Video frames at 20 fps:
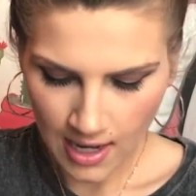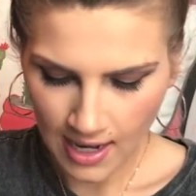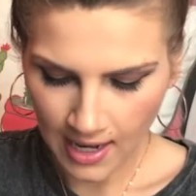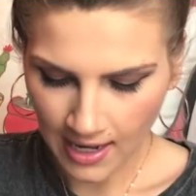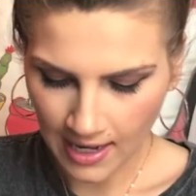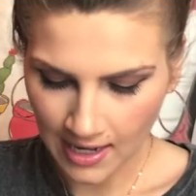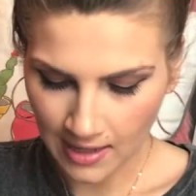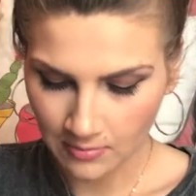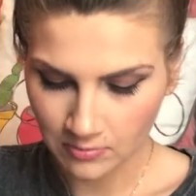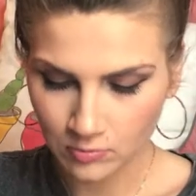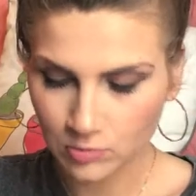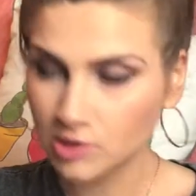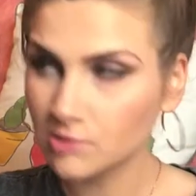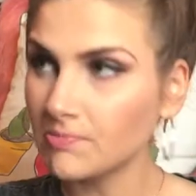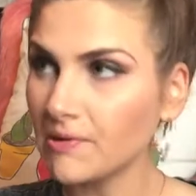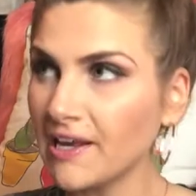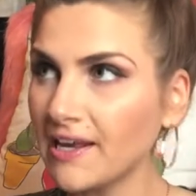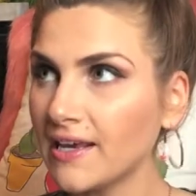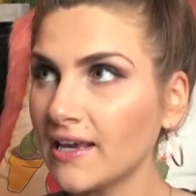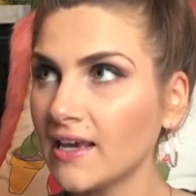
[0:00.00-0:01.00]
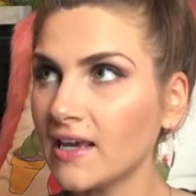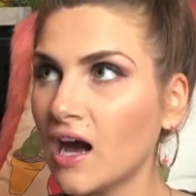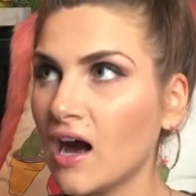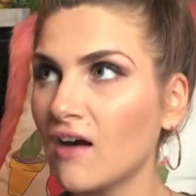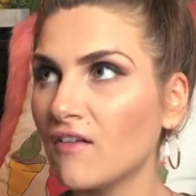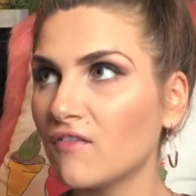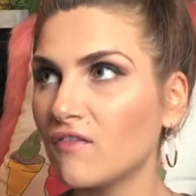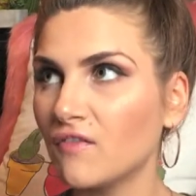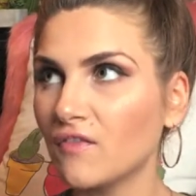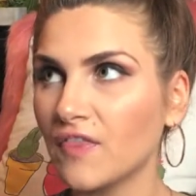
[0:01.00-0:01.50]
Um, speaking
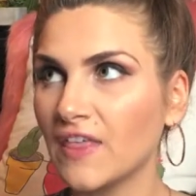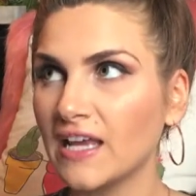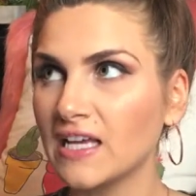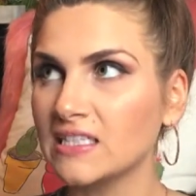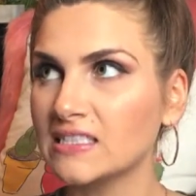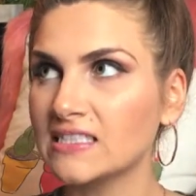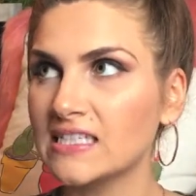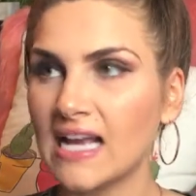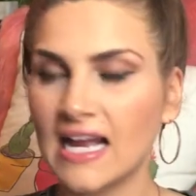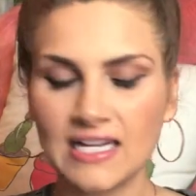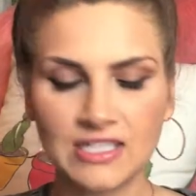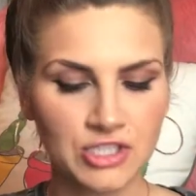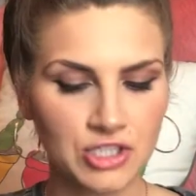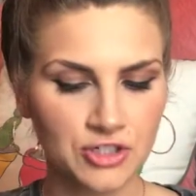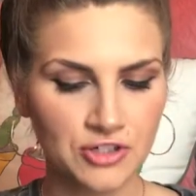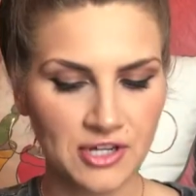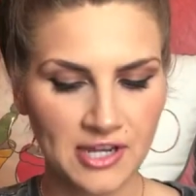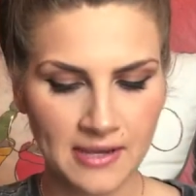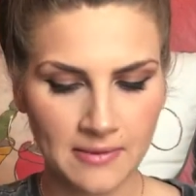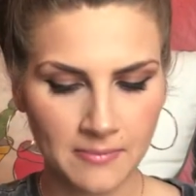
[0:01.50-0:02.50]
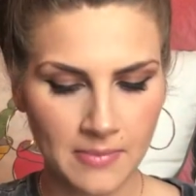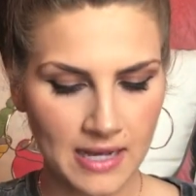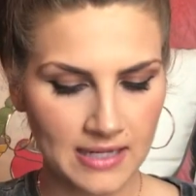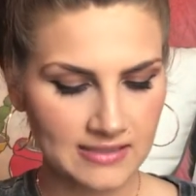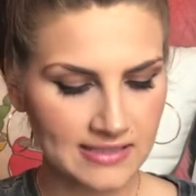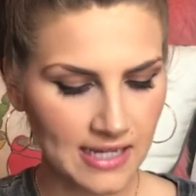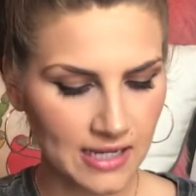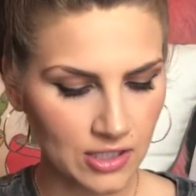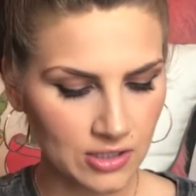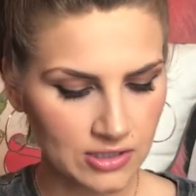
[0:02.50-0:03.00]
of things to add to your
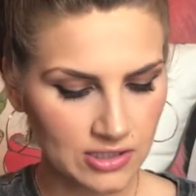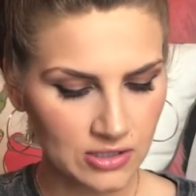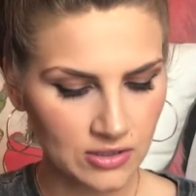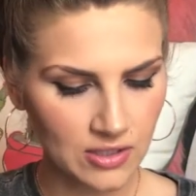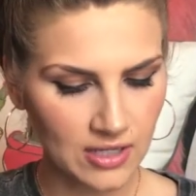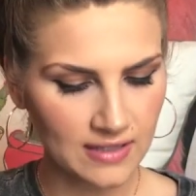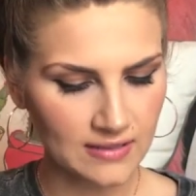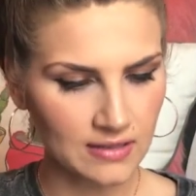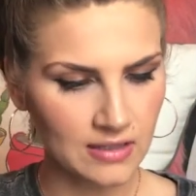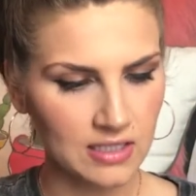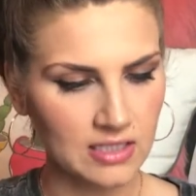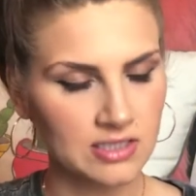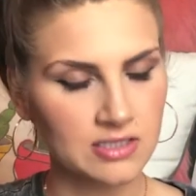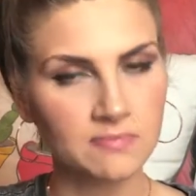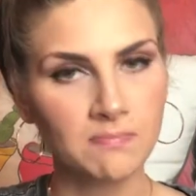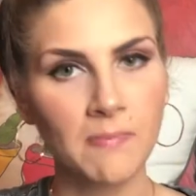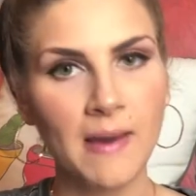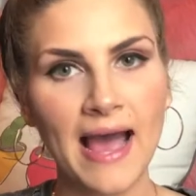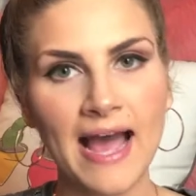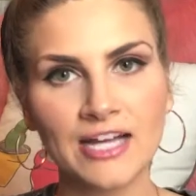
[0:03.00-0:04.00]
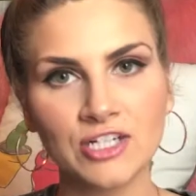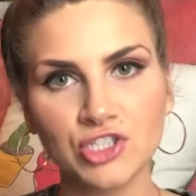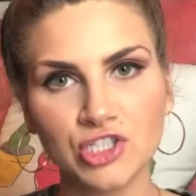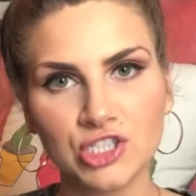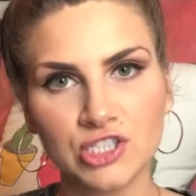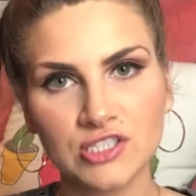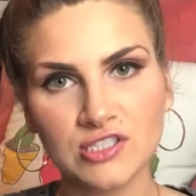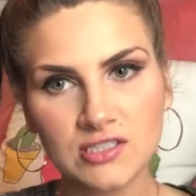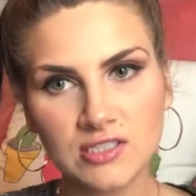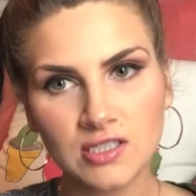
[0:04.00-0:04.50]
handbags, I also got these
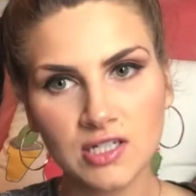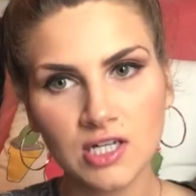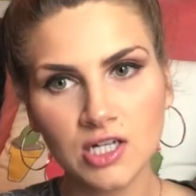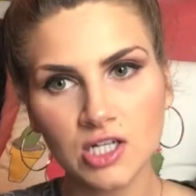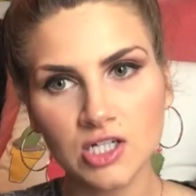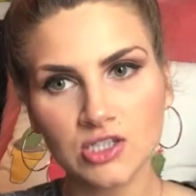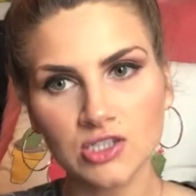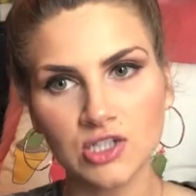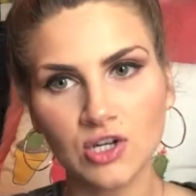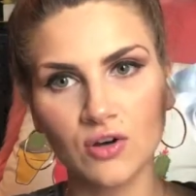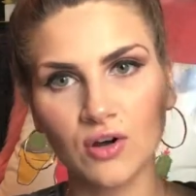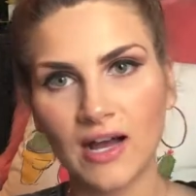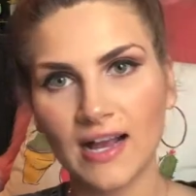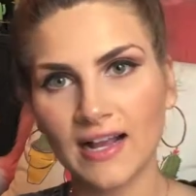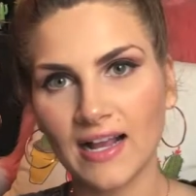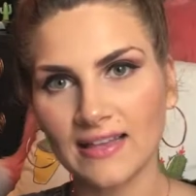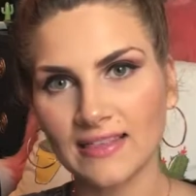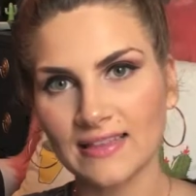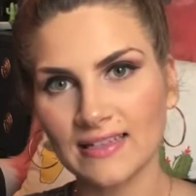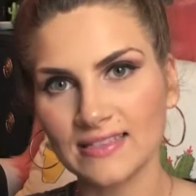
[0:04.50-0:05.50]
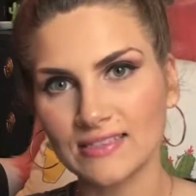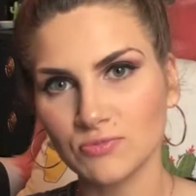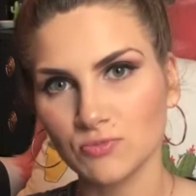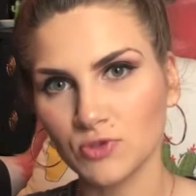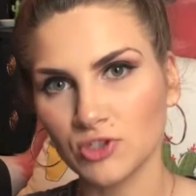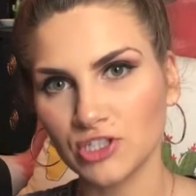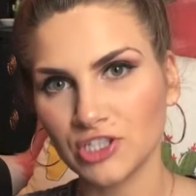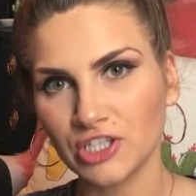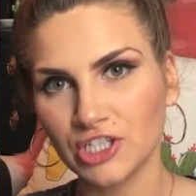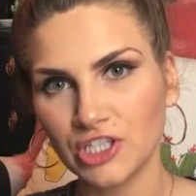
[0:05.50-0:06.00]
patches. So I got this
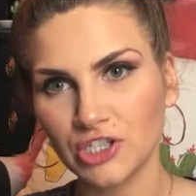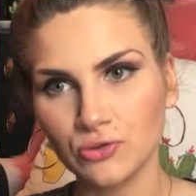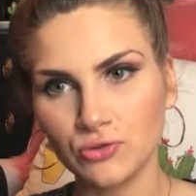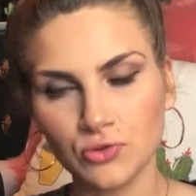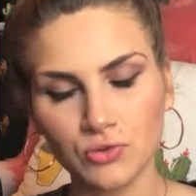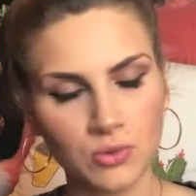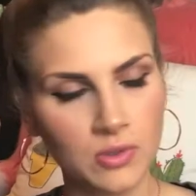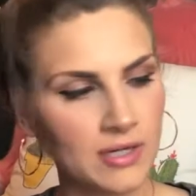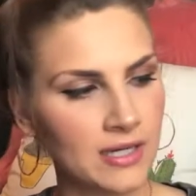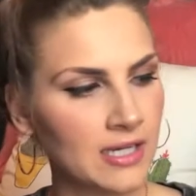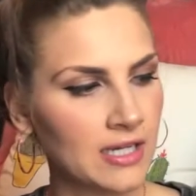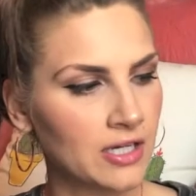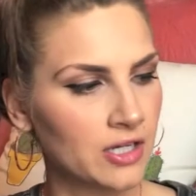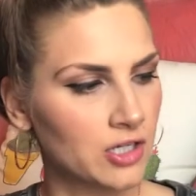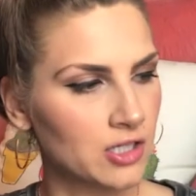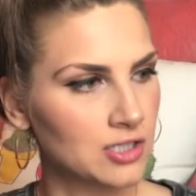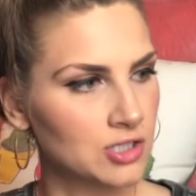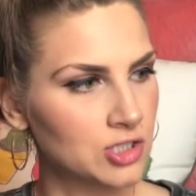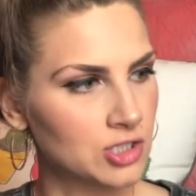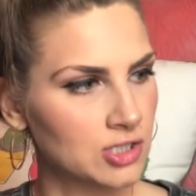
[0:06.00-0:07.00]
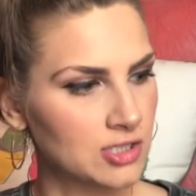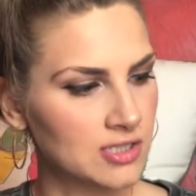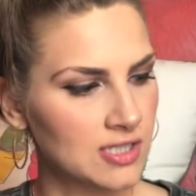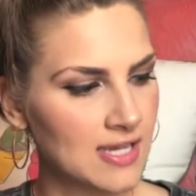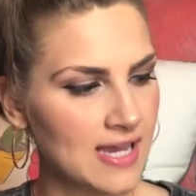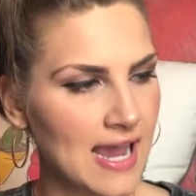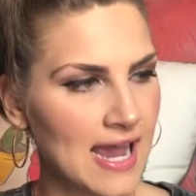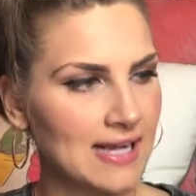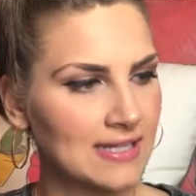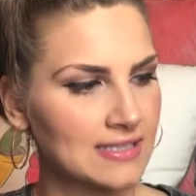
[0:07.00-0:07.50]
really huge one here. It's just a
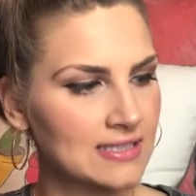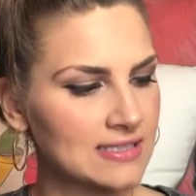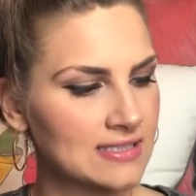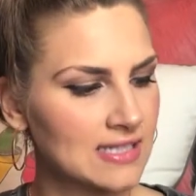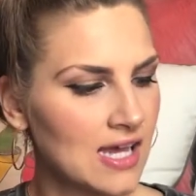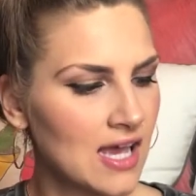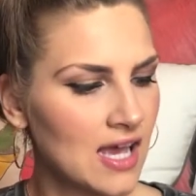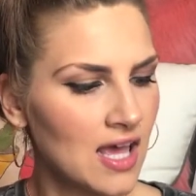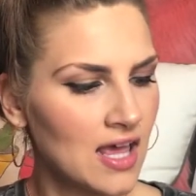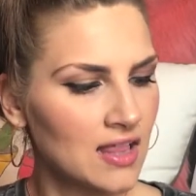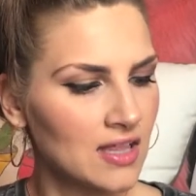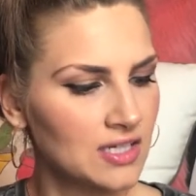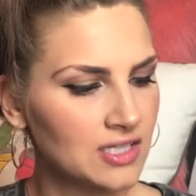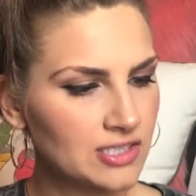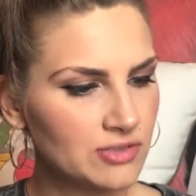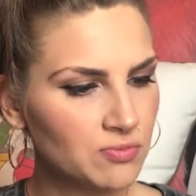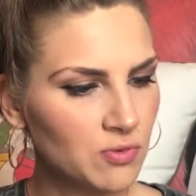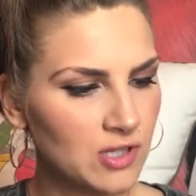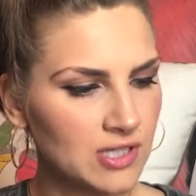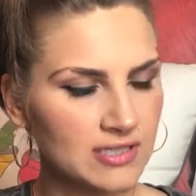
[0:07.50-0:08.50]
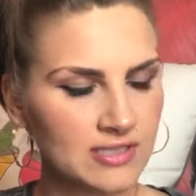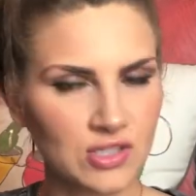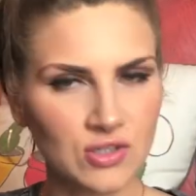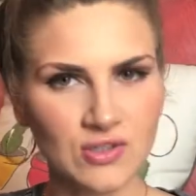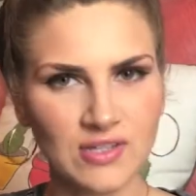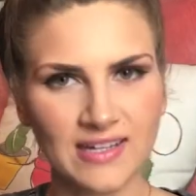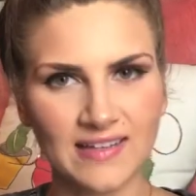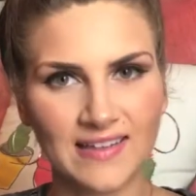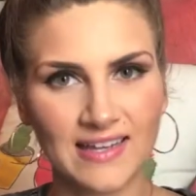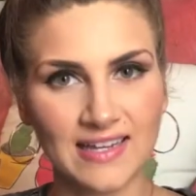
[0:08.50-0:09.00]
cactus. This was
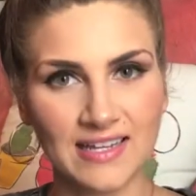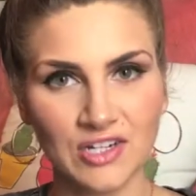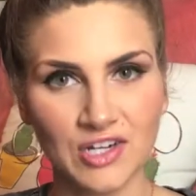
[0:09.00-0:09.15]
only like